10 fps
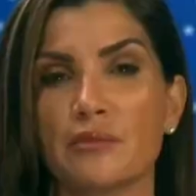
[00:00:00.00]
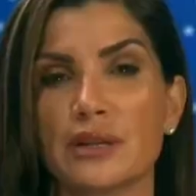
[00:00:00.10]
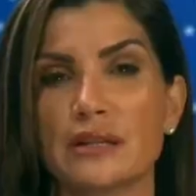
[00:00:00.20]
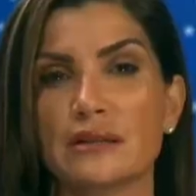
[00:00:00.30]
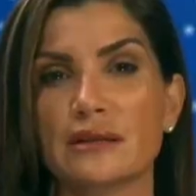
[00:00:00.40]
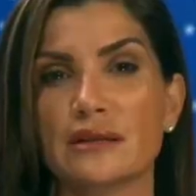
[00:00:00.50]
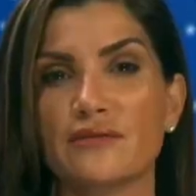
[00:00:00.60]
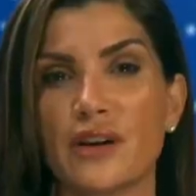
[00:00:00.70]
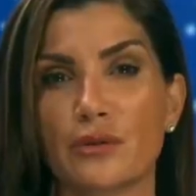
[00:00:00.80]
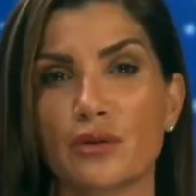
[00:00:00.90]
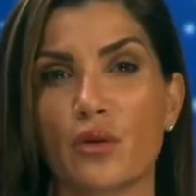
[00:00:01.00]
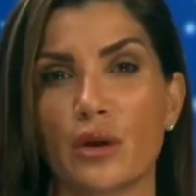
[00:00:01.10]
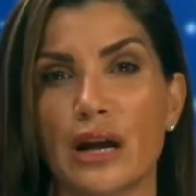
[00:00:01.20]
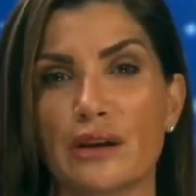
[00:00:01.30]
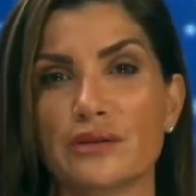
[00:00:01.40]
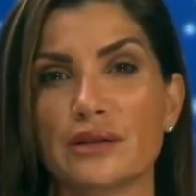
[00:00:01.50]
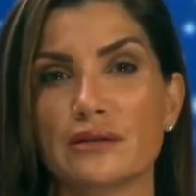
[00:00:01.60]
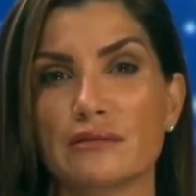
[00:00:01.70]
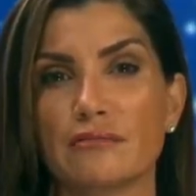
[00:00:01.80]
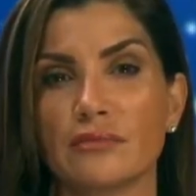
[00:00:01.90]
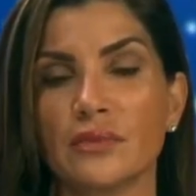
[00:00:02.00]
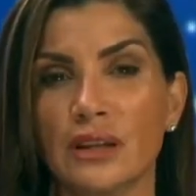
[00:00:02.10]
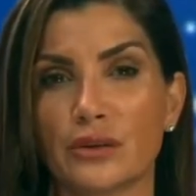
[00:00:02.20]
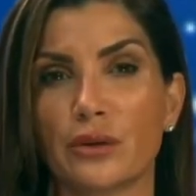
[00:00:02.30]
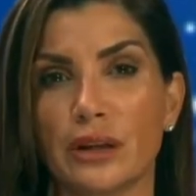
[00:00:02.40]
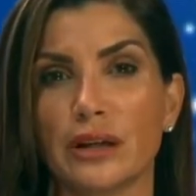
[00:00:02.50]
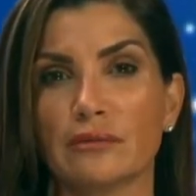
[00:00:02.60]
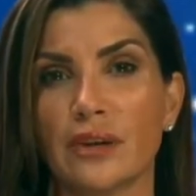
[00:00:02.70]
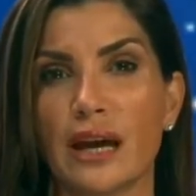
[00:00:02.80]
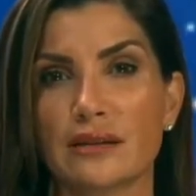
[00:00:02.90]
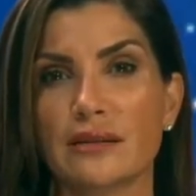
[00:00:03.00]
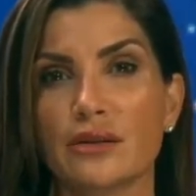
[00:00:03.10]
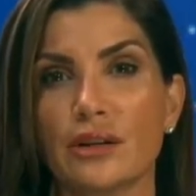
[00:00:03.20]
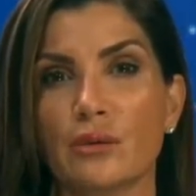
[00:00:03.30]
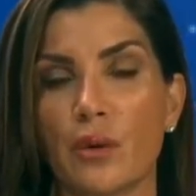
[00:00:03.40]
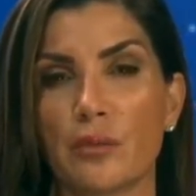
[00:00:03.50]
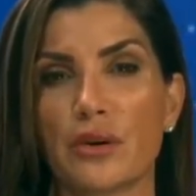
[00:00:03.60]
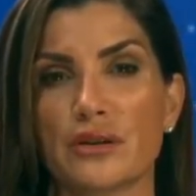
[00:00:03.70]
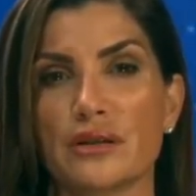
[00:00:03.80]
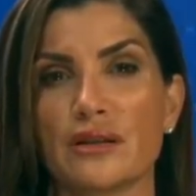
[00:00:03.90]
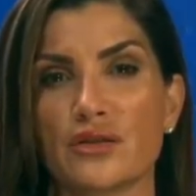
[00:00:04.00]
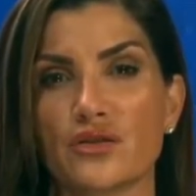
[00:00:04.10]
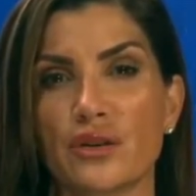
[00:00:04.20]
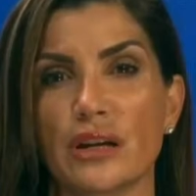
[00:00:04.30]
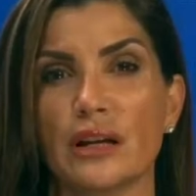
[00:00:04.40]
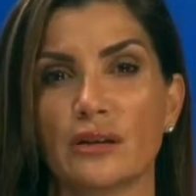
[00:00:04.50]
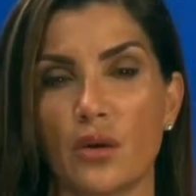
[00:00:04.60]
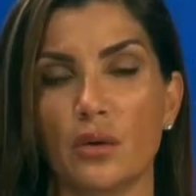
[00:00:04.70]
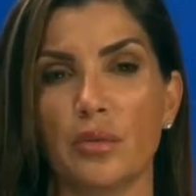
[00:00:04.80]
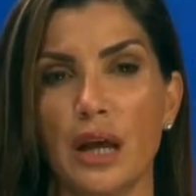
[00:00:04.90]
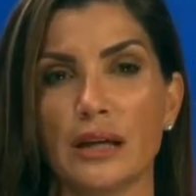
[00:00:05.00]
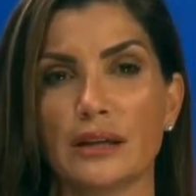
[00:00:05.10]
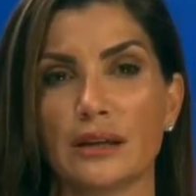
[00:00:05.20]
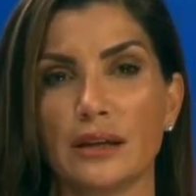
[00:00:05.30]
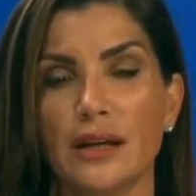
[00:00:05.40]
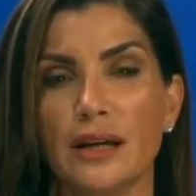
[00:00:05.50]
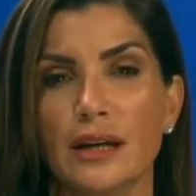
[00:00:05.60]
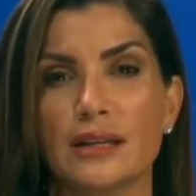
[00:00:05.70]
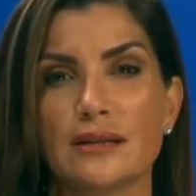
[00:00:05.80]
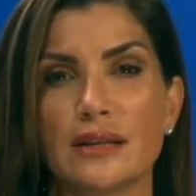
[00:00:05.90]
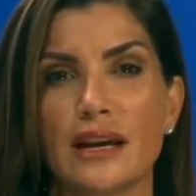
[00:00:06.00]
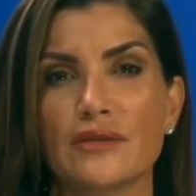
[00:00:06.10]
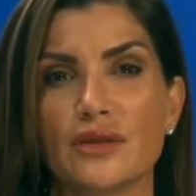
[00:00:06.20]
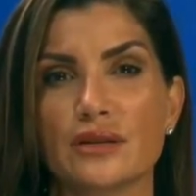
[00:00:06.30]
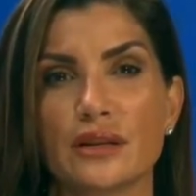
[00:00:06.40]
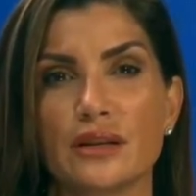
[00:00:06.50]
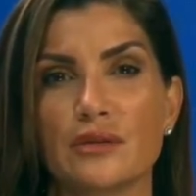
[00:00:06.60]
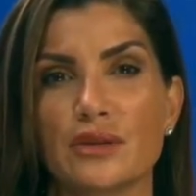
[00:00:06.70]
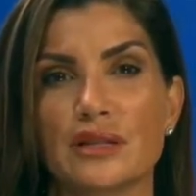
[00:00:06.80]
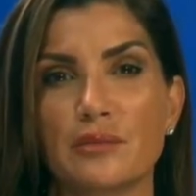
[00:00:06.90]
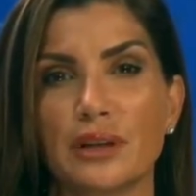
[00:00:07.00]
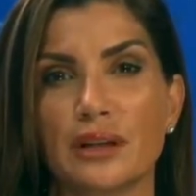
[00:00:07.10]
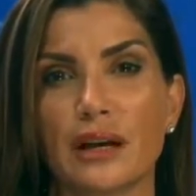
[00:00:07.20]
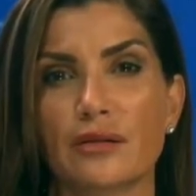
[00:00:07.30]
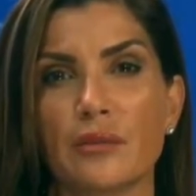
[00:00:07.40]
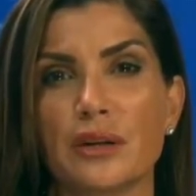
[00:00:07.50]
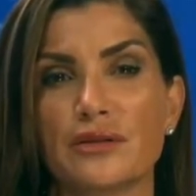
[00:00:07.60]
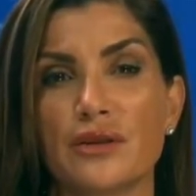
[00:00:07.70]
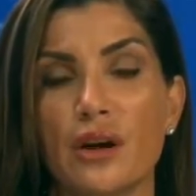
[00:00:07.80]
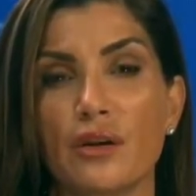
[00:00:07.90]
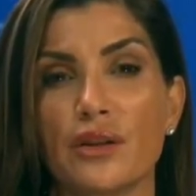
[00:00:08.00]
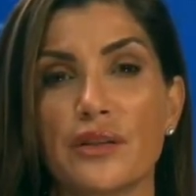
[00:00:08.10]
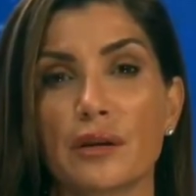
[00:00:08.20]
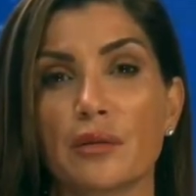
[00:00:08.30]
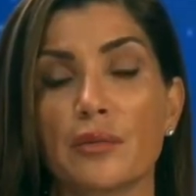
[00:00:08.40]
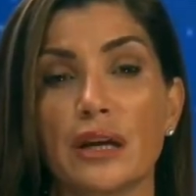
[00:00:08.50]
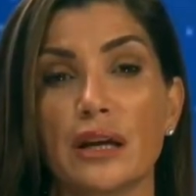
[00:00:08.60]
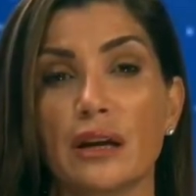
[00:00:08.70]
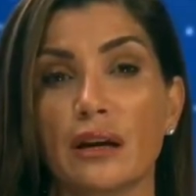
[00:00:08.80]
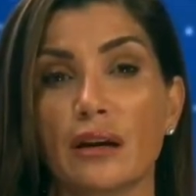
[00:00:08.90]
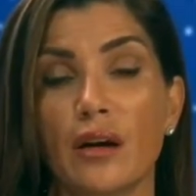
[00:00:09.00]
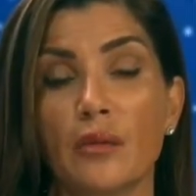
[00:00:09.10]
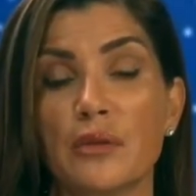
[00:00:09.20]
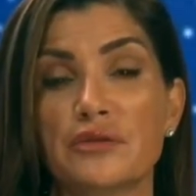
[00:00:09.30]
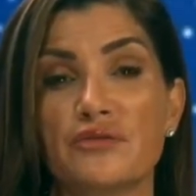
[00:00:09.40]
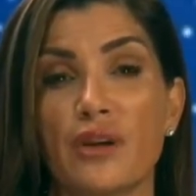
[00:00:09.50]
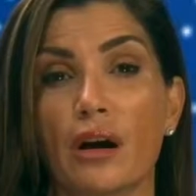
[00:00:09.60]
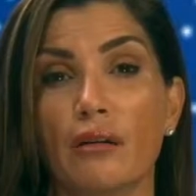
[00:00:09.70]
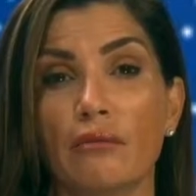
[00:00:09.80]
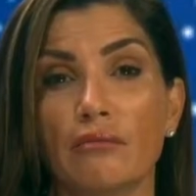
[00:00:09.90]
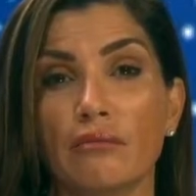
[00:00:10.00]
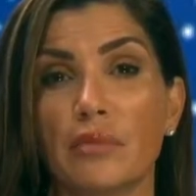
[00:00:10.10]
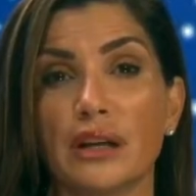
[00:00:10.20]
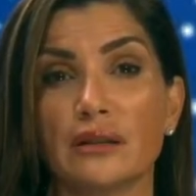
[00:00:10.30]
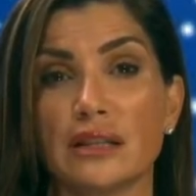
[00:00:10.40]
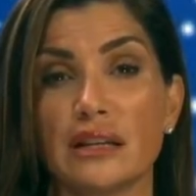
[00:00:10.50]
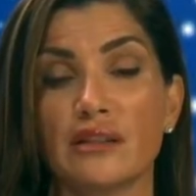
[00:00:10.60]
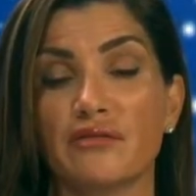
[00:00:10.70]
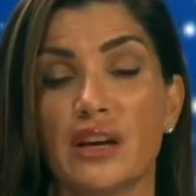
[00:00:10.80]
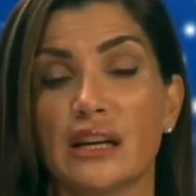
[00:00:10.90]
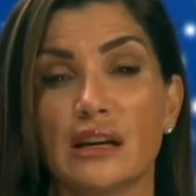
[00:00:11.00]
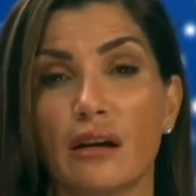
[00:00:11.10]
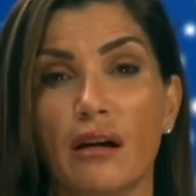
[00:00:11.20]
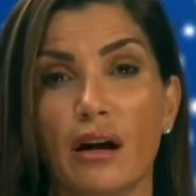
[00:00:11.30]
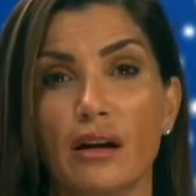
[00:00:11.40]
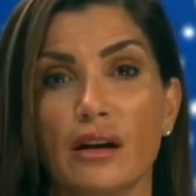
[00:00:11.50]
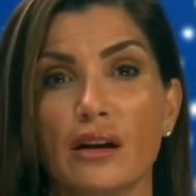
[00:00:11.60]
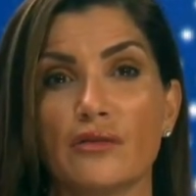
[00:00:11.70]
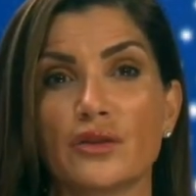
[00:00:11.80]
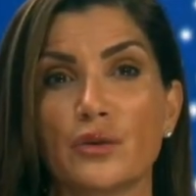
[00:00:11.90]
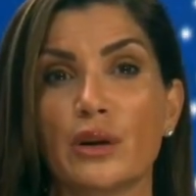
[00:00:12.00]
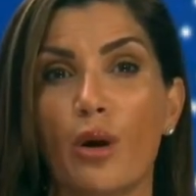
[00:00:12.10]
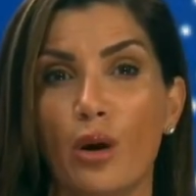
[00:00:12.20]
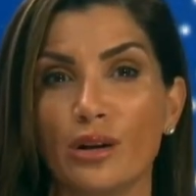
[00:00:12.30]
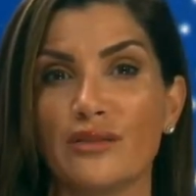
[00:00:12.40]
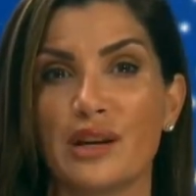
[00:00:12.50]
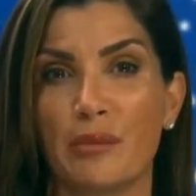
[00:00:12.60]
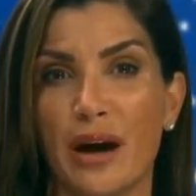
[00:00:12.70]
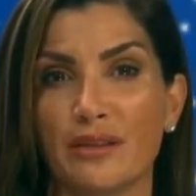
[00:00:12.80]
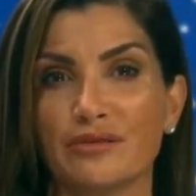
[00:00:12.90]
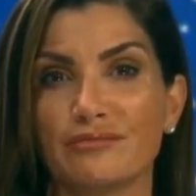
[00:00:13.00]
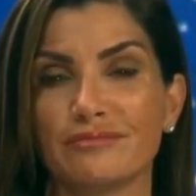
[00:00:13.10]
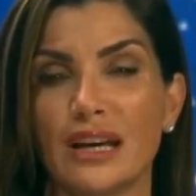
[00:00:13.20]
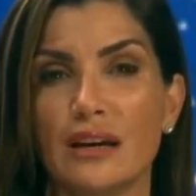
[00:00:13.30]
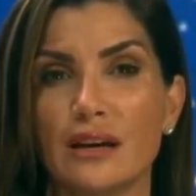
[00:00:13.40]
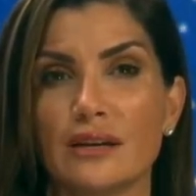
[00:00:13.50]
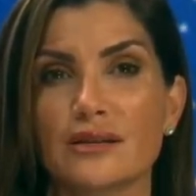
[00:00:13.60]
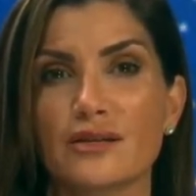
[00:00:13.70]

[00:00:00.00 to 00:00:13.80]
businesses and federal courthouses literally executing one person in the street in cold blood. In city after city, you would simply let criminals know that there would be almost no penalty, if any at all, for doing all of the above. So